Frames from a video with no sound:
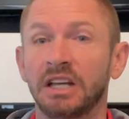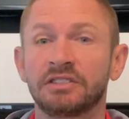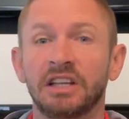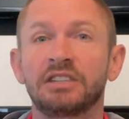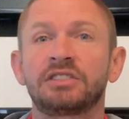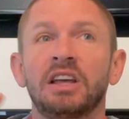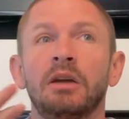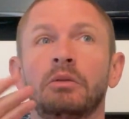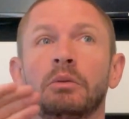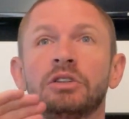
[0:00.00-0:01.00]
is they say,
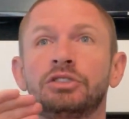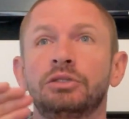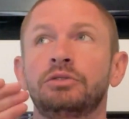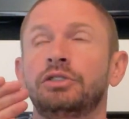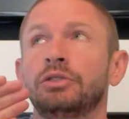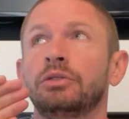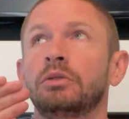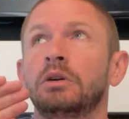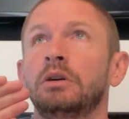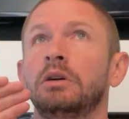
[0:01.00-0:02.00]
we want you to